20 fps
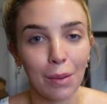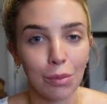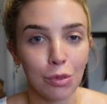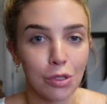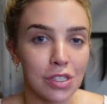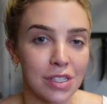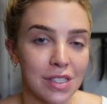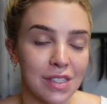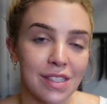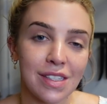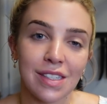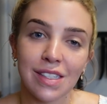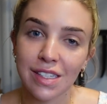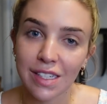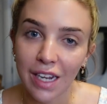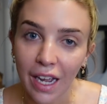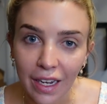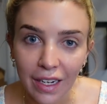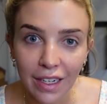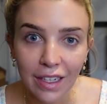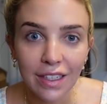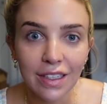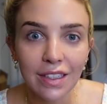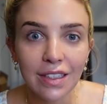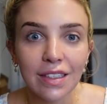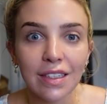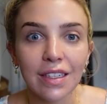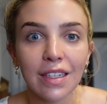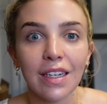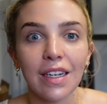able to sustain
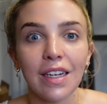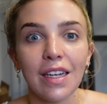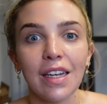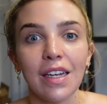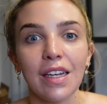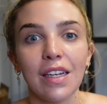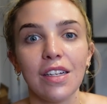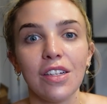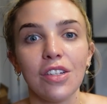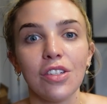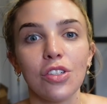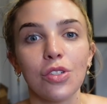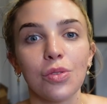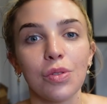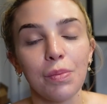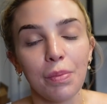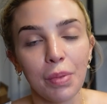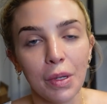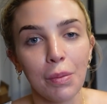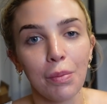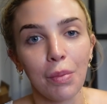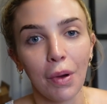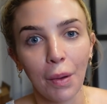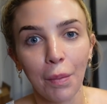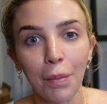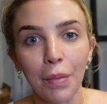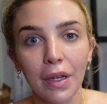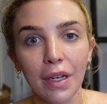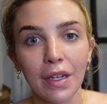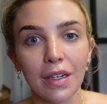it, do it bit by
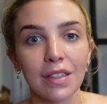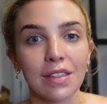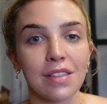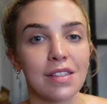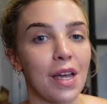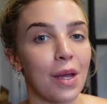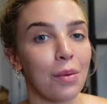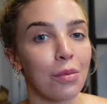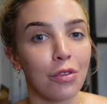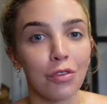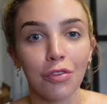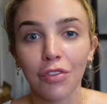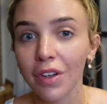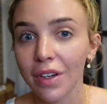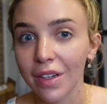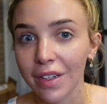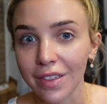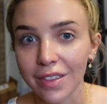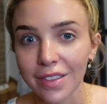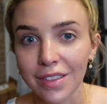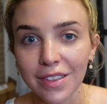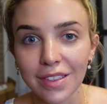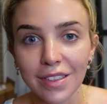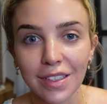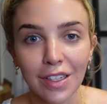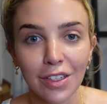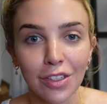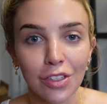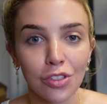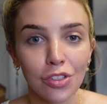bit. And same with fitness.
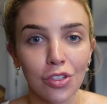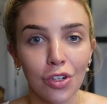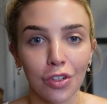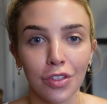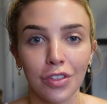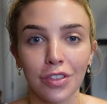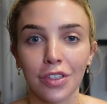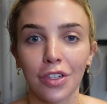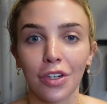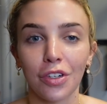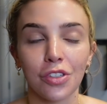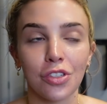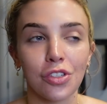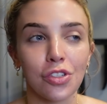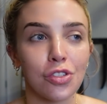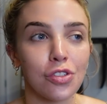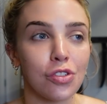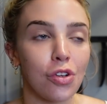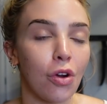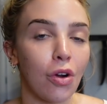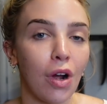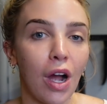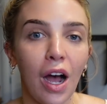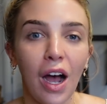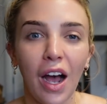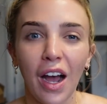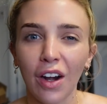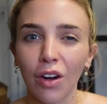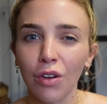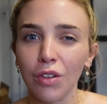Don't go so
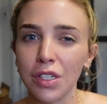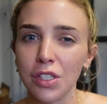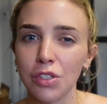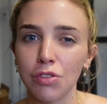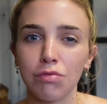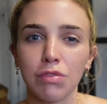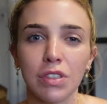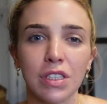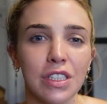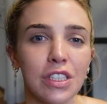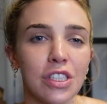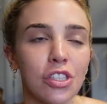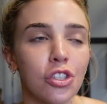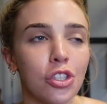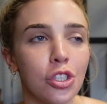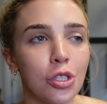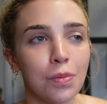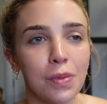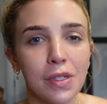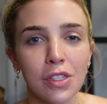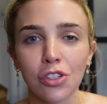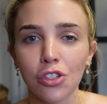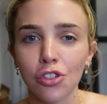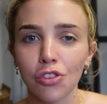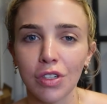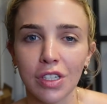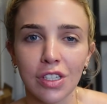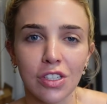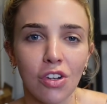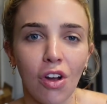hard on this really stupid
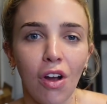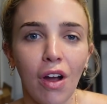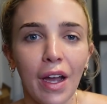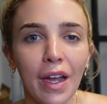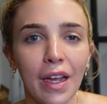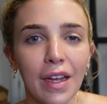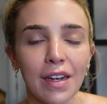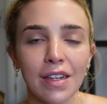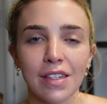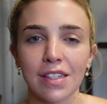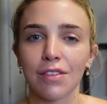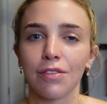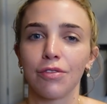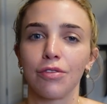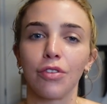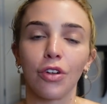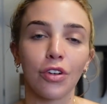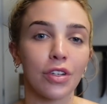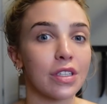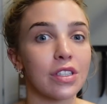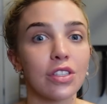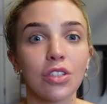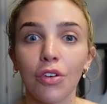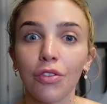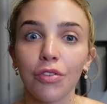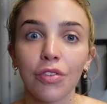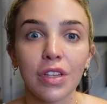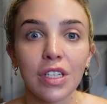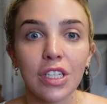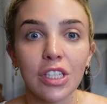strict diet, flog
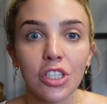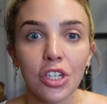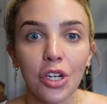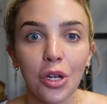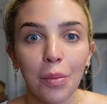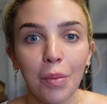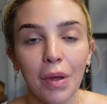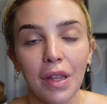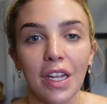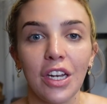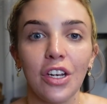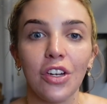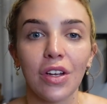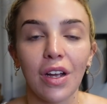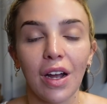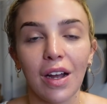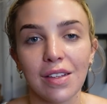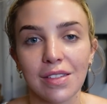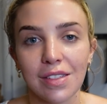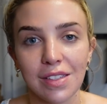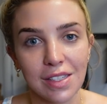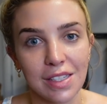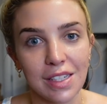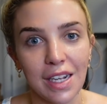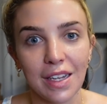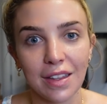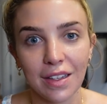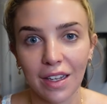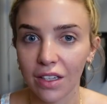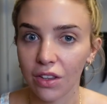yourself in the gym, and then you can't
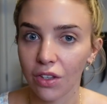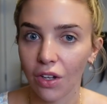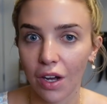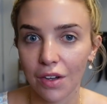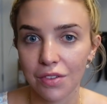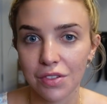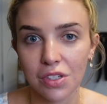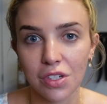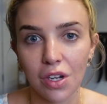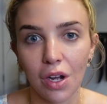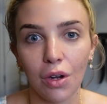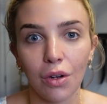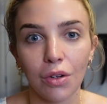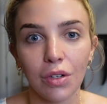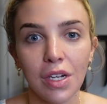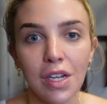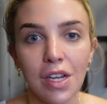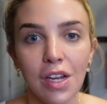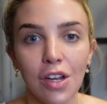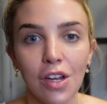sustain that lifestyle.